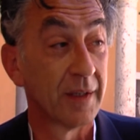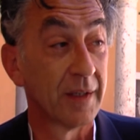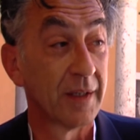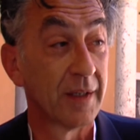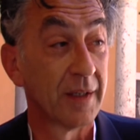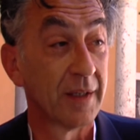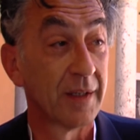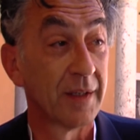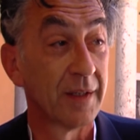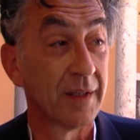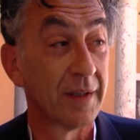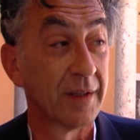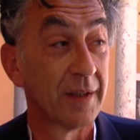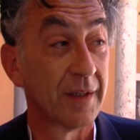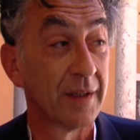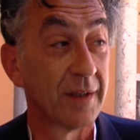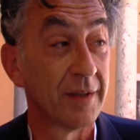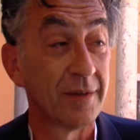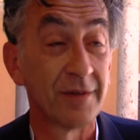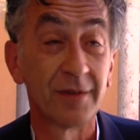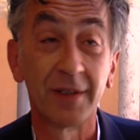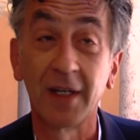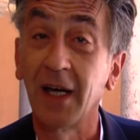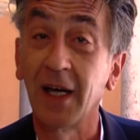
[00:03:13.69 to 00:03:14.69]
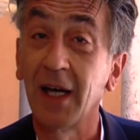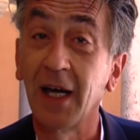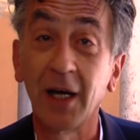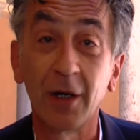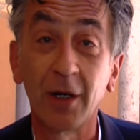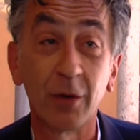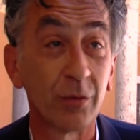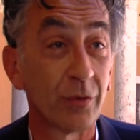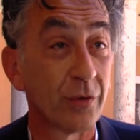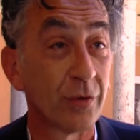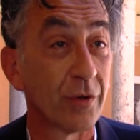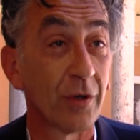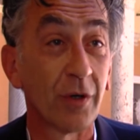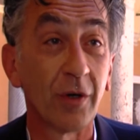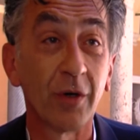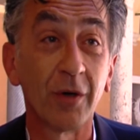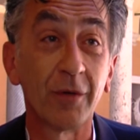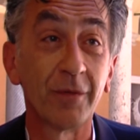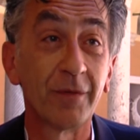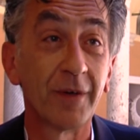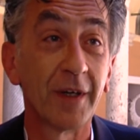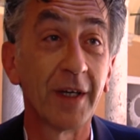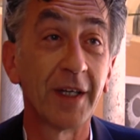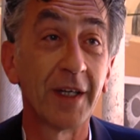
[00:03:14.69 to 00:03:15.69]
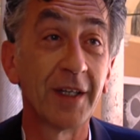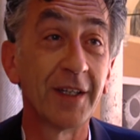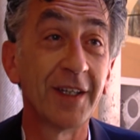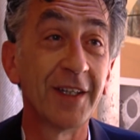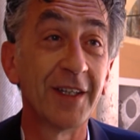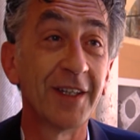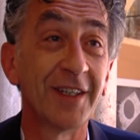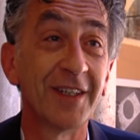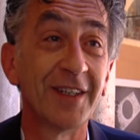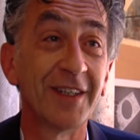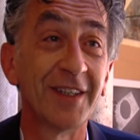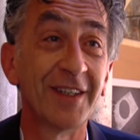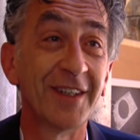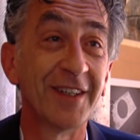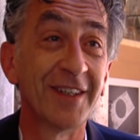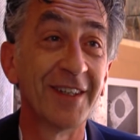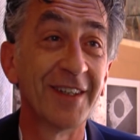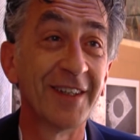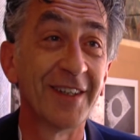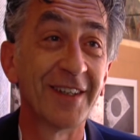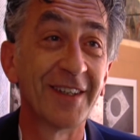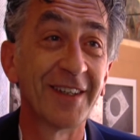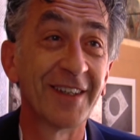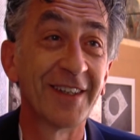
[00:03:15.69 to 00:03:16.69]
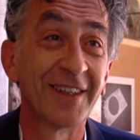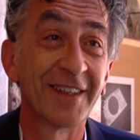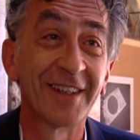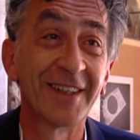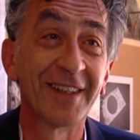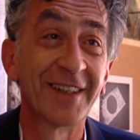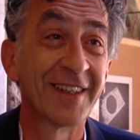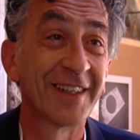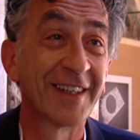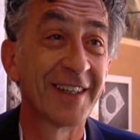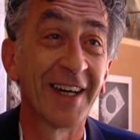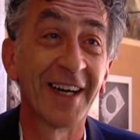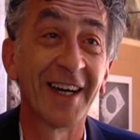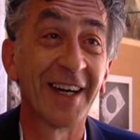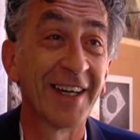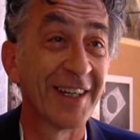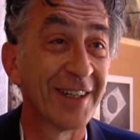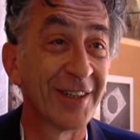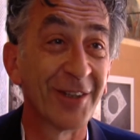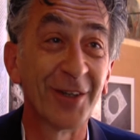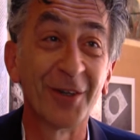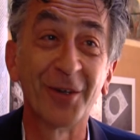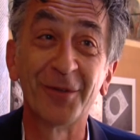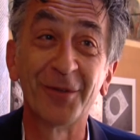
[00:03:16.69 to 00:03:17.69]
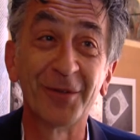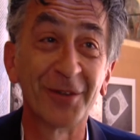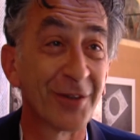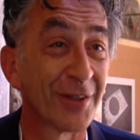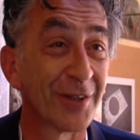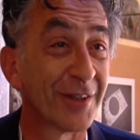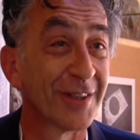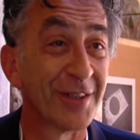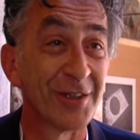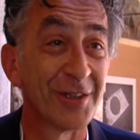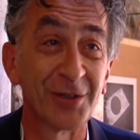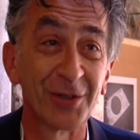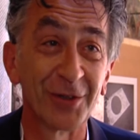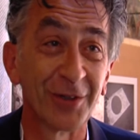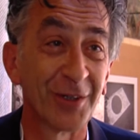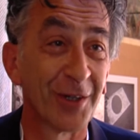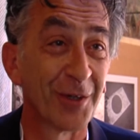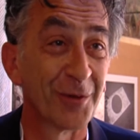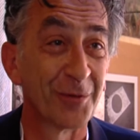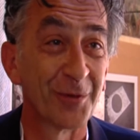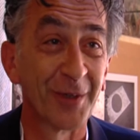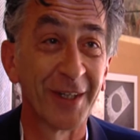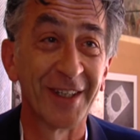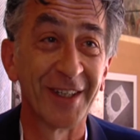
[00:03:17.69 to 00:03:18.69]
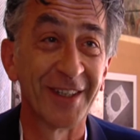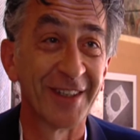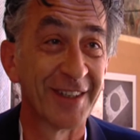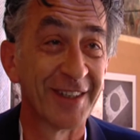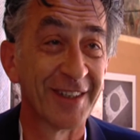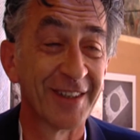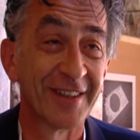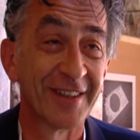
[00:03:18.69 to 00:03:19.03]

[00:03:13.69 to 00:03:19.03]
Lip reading: And is out of any kind of traditional way.